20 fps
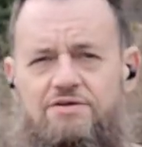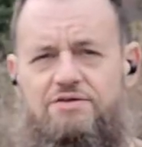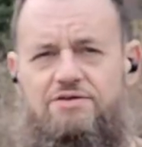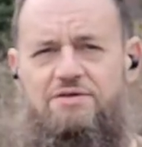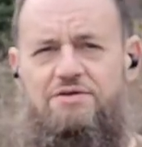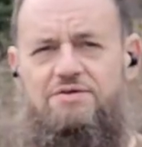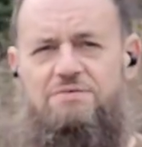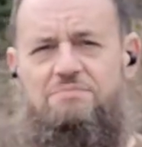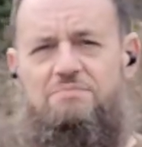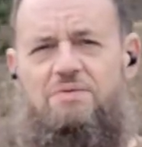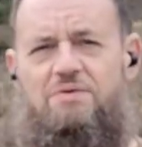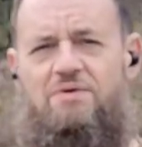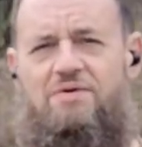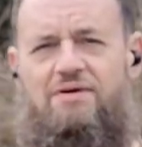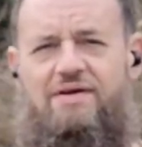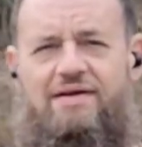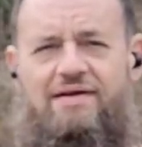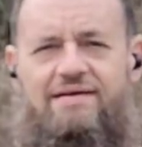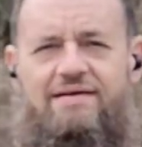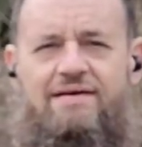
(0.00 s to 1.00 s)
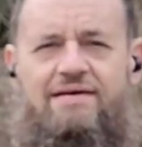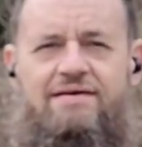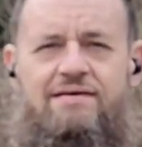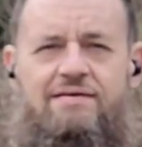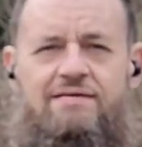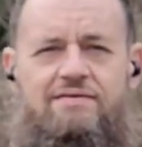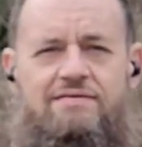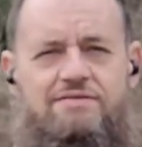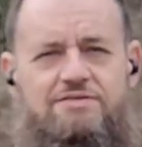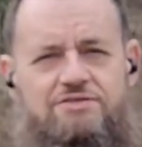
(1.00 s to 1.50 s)
Good morning.
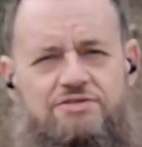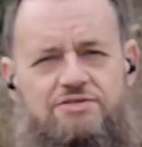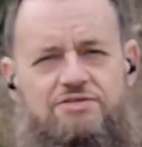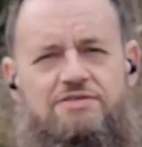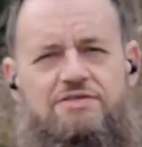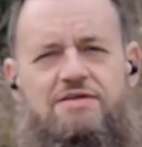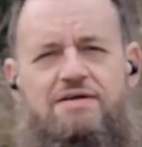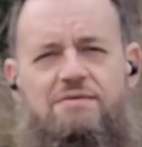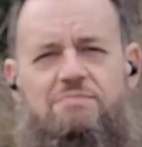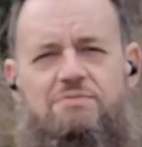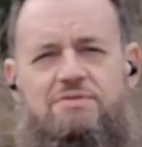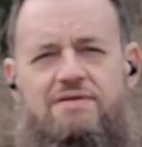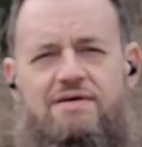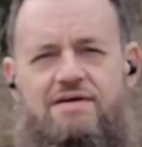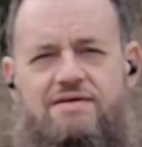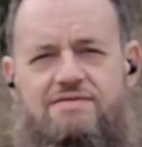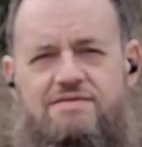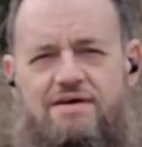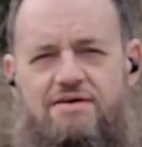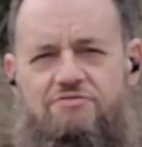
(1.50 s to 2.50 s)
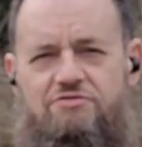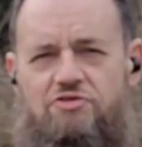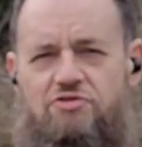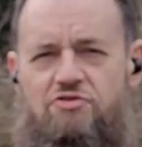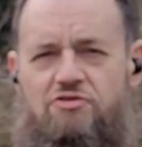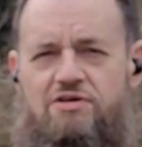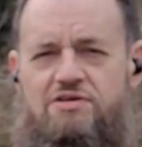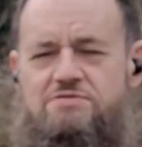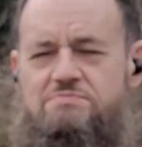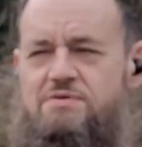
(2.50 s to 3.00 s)
It's just a couple days after
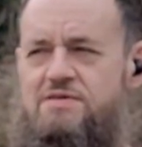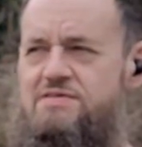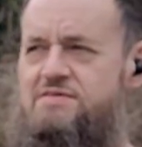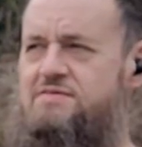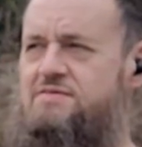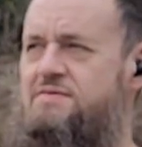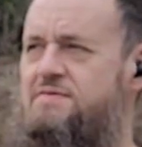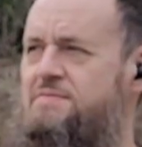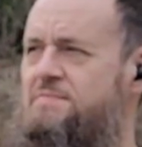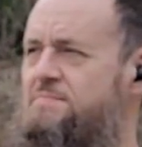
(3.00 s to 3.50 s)
Christmas.